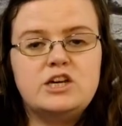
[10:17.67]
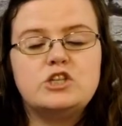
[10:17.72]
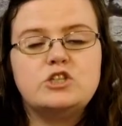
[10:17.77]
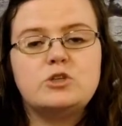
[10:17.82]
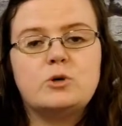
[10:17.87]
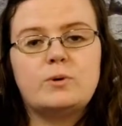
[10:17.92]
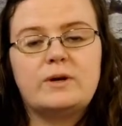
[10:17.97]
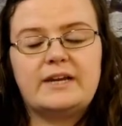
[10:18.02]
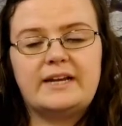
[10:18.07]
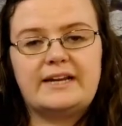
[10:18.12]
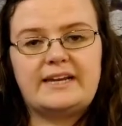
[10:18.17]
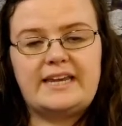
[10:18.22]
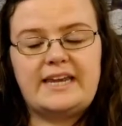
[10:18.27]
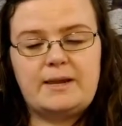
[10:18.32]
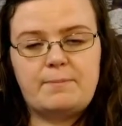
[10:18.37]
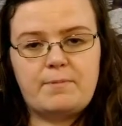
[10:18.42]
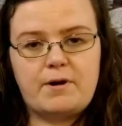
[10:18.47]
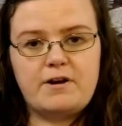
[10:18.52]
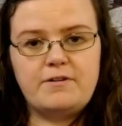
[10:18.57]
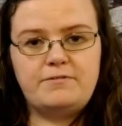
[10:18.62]
So we're gonna
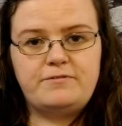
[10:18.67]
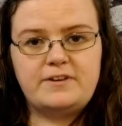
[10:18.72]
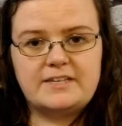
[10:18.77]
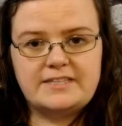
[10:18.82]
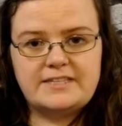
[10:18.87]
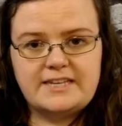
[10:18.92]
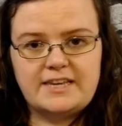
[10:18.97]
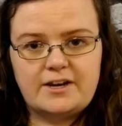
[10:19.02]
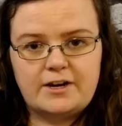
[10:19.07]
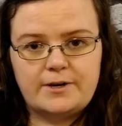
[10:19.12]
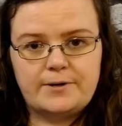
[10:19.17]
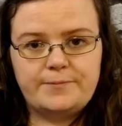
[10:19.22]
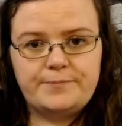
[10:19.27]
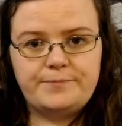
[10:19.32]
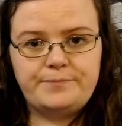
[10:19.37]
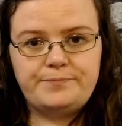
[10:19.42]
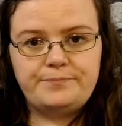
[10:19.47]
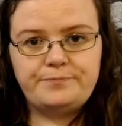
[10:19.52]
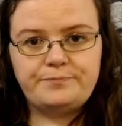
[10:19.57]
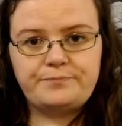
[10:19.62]
keep our fists here.
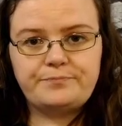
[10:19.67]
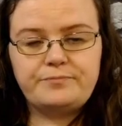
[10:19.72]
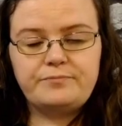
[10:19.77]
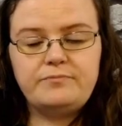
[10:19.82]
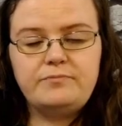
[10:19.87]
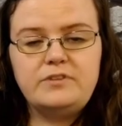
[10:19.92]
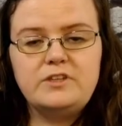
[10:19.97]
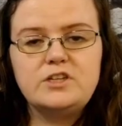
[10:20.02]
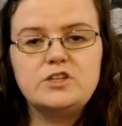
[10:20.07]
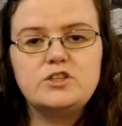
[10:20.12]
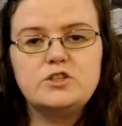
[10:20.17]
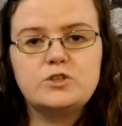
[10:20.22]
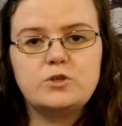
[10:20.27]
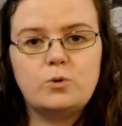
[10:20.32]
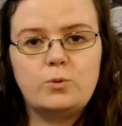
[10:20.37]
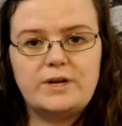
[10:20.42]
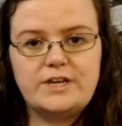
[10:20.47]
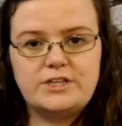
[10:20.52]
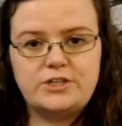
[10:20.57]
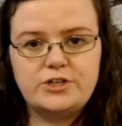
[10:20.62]

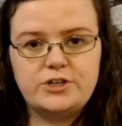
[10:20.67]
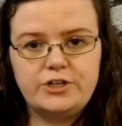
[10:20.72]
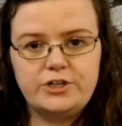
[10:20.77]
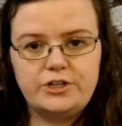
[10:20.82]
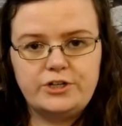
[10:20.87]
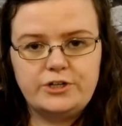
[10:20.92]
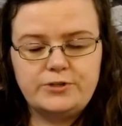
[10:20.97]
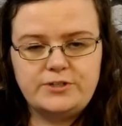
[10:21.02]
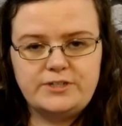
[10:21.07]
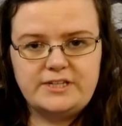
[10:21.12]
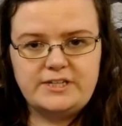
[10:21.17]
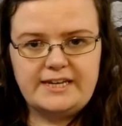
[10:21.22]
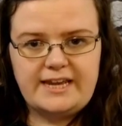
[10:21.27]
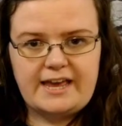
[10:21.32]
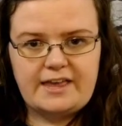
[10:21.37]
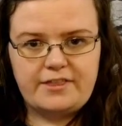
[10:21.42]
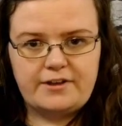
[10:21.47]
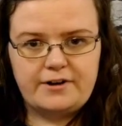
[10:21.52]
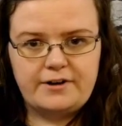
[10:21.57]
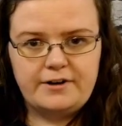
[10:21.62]
Squeeze your glutes
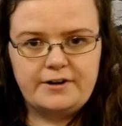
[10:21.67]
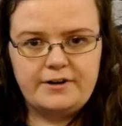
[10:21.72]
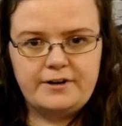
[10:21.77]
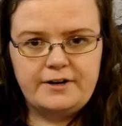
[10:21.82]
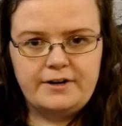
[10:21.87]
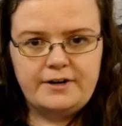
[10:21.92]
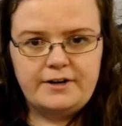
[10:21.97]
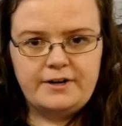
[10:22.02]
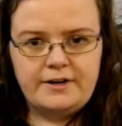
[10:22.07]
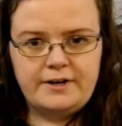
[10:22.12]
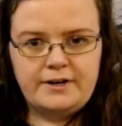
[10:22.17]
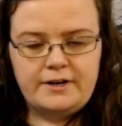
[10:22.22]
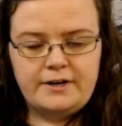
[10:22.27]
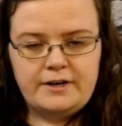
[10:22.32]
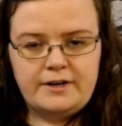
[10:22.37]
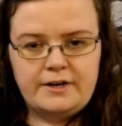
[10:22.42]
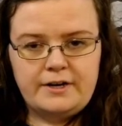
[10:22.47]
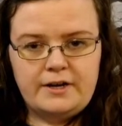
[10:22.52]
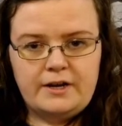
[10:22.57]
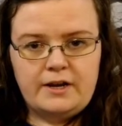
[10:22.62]
together.
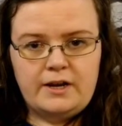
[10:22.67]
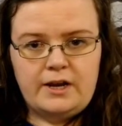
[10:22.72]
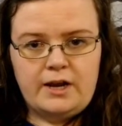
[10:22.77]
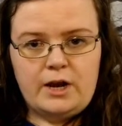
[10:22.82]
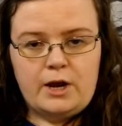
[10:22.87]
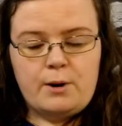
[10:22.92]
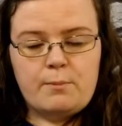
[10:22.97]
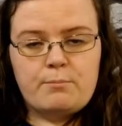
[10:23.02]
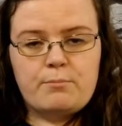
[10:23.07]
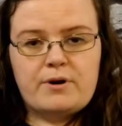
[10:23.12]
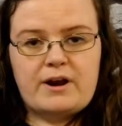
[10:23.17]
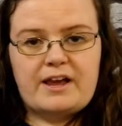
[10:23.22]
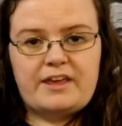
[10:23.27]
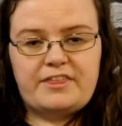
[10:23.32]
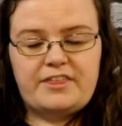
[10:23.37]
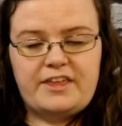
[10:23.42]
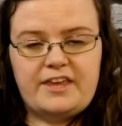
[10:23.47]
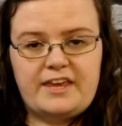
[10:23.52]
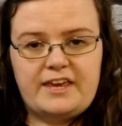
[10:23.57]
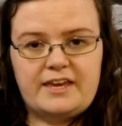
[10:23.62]

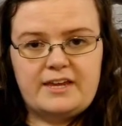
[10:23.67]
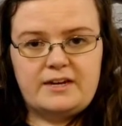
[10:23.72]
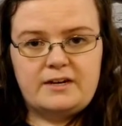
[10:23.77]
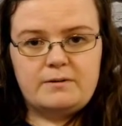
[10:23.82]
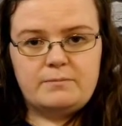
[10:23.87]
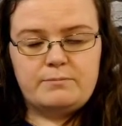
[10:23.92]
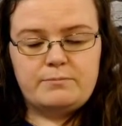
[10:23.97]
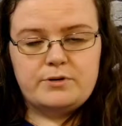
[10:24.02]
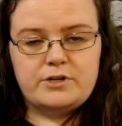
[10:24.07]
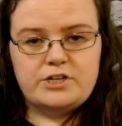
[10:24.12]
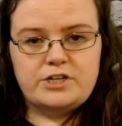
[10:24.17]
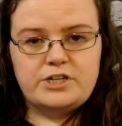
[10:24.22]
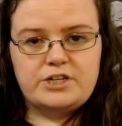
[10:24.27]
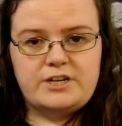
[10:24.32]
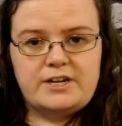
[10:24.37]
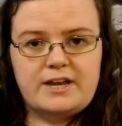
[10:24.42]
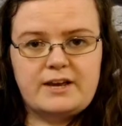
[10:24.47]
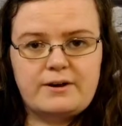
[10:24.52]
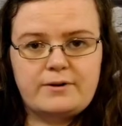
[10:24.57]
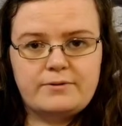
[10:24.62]
Breath in, push
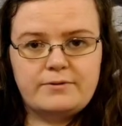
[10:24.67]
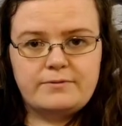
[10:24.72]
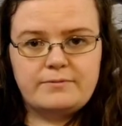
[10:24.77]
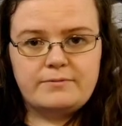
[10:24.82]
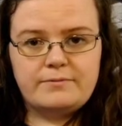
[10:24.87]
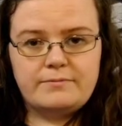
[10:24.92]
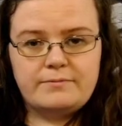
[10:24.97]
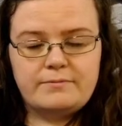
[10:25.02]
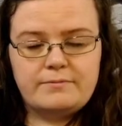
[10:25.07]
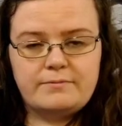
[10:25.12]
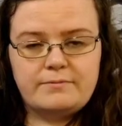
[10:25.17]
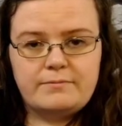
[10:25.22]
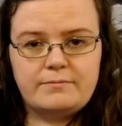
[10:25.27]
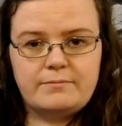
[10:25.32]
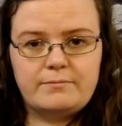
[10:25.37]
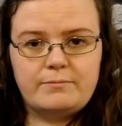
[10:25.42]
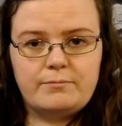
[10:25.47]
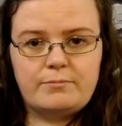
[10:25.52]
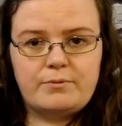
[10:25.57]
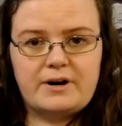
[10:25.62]
down.
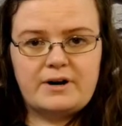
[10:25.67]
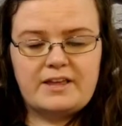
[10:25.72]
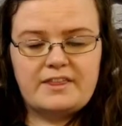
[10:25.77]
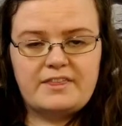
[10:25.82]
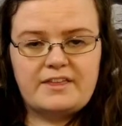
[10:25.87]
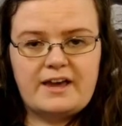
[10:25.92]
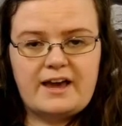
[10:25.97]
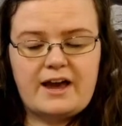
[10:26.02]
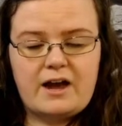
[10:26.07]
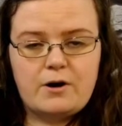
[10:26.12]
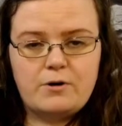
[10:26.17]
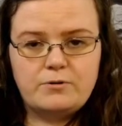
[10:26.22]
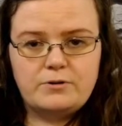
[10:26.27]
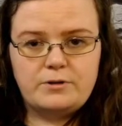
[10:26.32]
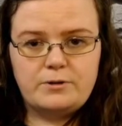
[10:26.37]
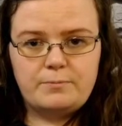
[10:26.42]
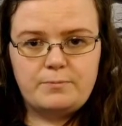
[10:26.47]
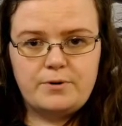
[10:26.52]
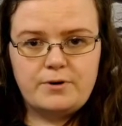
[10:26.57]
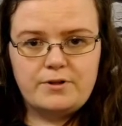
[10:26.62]
Breath
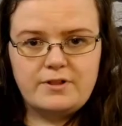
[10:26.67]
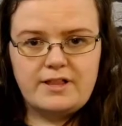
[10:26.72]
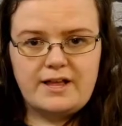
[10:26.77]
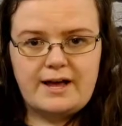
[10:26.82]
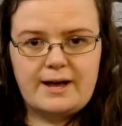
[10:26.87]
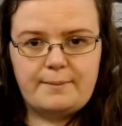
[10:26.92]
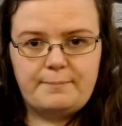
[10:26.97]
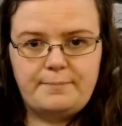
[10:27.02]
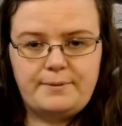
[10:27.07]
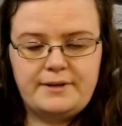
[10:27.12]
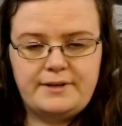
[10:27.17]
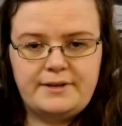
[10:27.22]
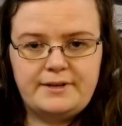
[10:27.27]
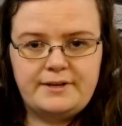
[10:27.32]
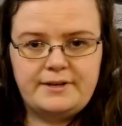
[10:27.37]
out, pull up.